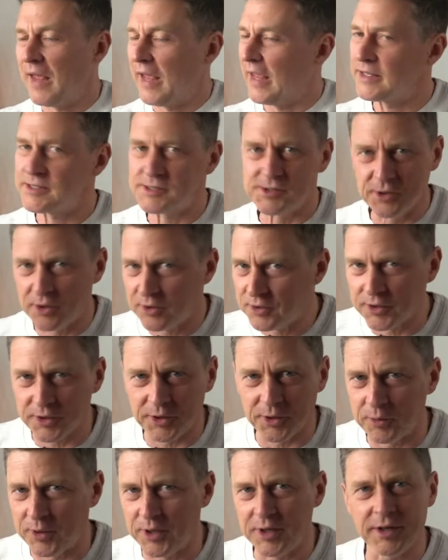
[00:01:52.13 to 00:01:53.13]
it's not
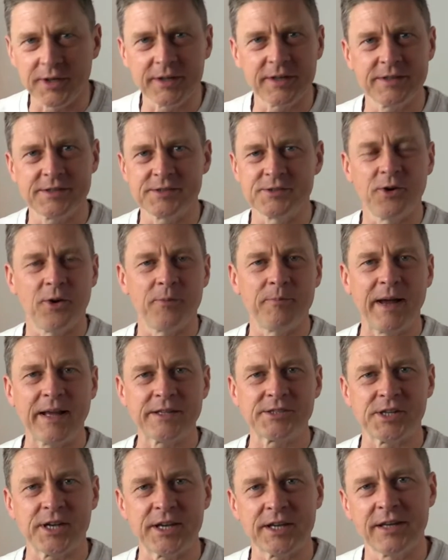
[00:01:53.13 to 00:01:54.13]
going to work, it's not
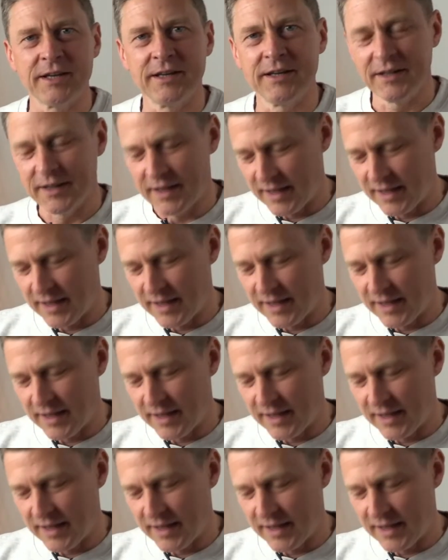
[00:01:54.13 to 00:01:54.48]
magic.